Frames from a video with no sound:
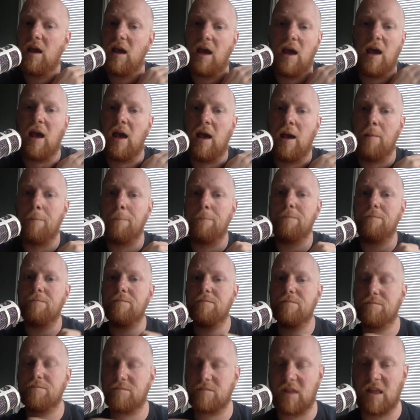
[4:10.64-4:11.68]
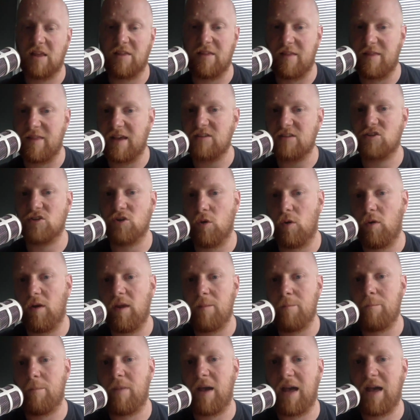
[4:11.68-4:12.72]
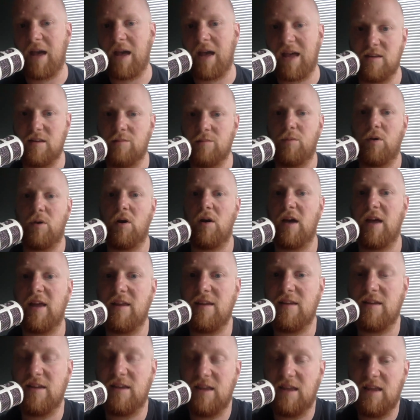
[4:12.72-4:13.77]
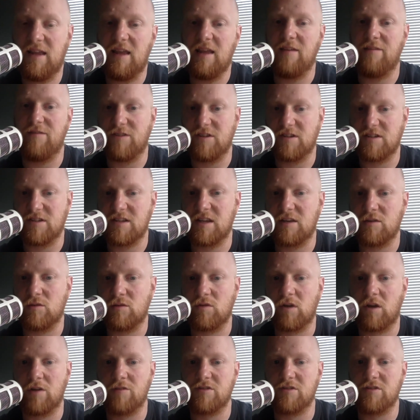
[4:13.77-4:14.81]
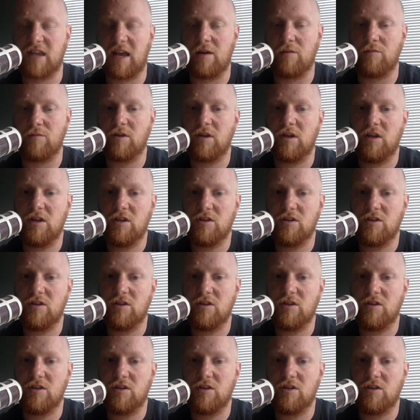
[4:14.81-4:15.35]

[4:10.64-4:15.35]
and then that's not impacted by if the signal goes down.